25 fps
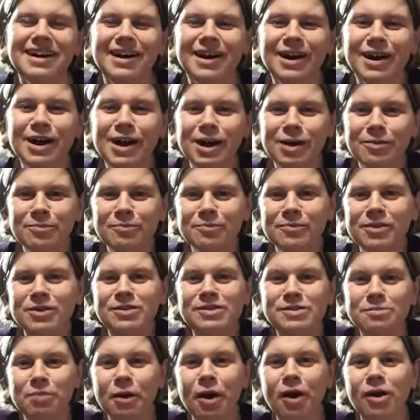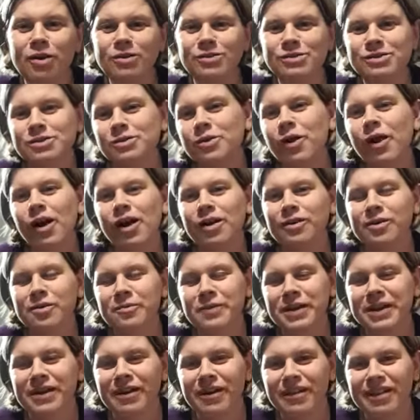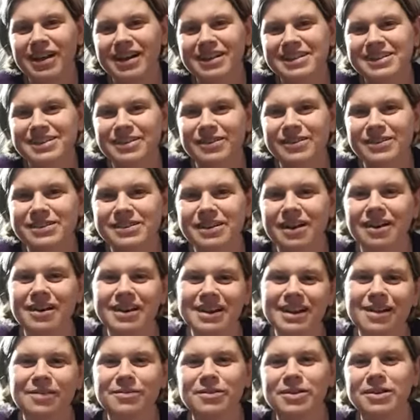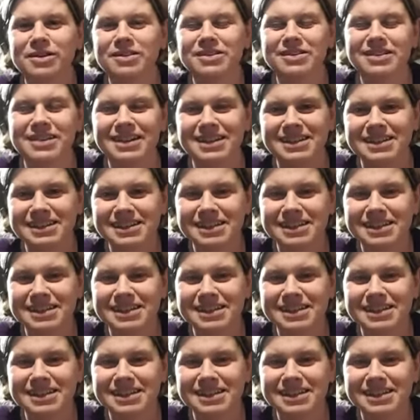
because the park was quiet when we got there. So I was like, oh yeah, we'll do this.